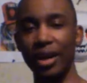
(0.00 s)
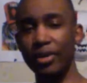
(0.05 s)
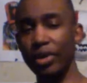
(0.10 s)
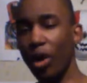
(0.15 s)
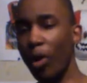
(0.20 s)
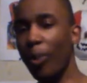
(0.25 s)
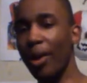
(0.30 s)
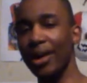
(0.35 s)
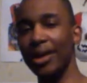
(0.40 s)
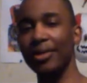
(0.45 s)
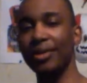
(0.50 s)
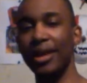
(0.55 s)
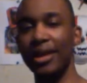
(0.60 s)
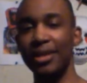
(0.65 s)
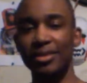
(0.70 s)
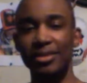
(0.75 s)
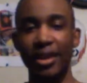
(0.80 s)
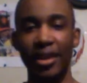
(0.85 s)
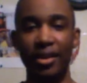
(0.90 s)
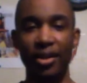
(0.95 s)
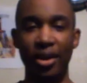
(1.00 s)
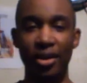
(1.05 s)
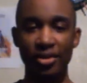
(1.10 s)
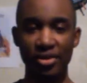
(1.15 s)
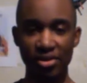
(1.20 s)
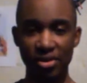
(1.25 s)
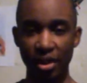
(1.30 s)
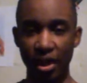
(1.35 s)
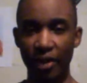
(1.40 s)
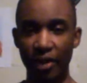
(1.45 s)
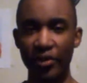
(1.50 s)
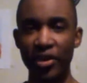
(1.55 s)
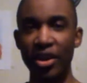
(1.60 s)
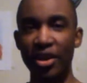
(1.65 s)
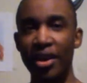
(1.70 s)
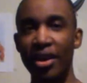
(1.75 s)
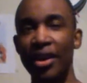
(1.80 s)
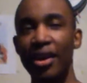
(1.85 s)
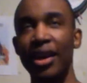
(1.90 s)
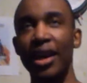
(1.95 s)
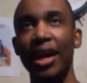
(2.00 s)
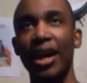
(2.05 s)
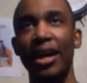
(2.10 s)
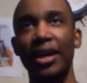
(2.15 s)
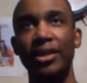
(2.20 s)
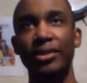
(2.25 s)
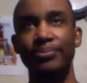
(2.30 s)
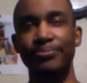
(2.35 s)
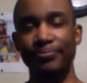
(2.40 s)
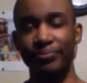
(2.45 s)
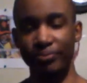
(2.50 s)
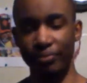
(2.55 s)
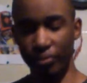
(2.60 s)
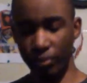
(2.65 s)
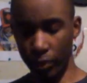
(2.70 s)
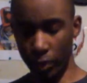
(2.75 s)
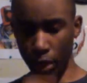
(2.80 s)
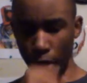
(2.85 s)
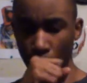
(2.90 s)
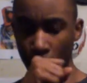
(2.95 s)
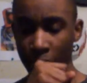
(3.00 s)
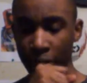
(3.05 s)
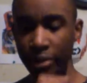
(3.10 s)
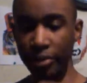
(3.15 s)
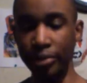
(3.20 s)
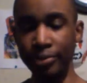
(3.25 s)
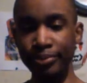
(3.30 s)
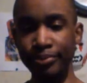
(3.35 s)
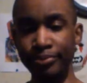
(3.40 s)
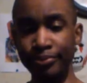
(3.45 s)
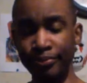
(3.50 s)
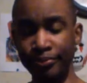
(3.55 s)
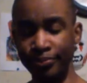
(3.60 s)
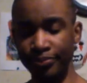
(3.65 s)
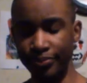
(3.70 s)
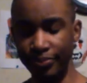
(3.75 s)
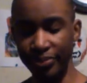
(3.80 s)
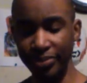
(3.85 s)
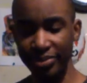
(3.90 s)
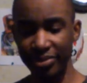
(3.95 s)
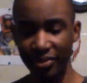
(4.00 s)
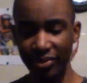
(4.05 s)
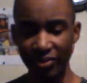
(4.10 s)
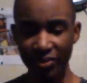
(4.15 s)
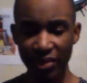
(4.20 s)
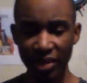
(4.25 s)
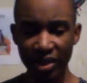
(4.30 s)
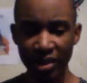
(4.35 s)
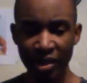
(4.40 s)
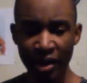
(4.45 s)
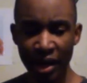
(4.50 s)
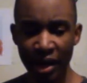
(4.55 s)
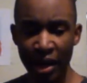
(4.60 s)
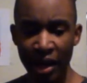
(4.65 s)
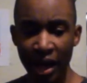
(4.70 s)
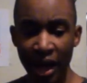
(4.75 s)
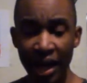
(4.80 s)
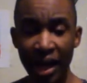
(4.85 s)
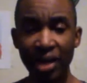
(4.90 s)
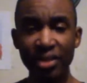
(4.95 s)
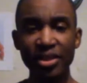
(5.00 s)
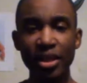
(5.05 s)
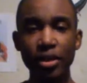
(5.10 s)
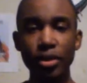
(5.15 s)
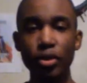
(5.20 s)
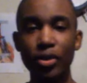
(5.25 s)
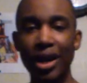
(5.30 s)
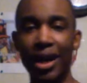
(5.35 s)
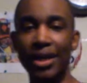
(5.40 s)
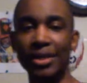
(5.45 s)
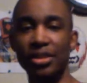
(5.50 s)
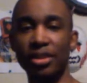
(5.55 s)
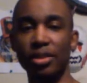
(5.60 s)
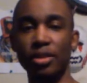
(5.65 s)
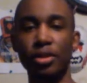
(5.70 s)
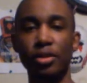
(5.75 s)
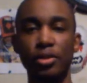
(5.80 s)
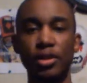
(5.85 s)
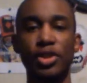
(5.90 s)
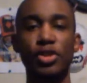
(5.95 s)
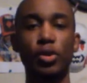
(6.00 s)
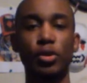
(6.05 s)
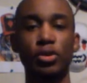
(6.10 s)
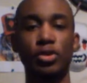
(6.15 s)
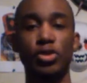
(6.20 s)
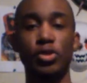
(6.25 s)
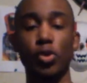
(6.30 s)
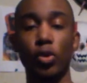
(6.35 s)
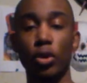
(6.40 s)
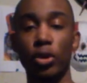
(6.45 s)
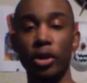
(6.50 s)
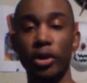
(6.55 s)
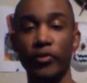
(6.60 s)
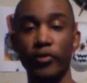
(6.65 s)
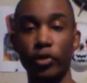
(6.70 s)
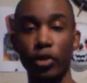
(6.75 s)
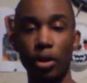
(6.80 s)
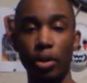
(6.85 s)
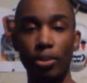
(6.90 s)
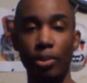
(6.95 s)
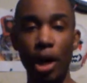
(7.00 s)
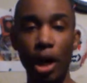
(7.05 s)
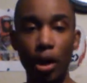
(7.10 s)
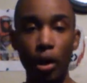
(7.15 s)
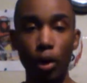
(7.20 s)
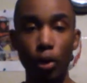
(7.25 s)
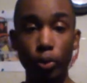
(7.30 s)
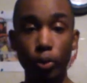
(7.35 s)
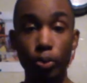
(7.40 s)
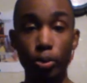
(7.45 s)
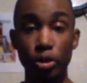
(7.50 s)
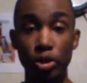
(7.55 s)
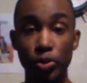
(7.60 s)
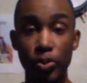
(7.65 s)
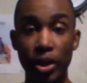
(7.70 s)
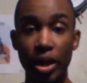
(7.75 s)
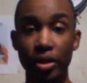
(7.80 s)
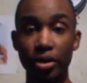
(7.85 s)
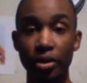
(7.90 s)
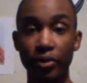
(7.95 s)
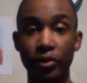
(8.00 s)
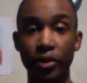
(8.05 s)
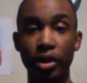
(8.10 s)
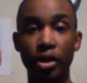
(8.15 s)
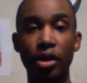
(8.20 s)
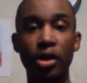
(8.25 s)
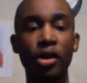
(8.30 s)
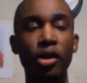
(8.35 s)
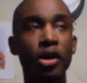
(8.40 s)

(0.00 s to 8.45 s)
Nobody likes that kind of stuff. And and I'll tell you guys a little short story from my own perspective here.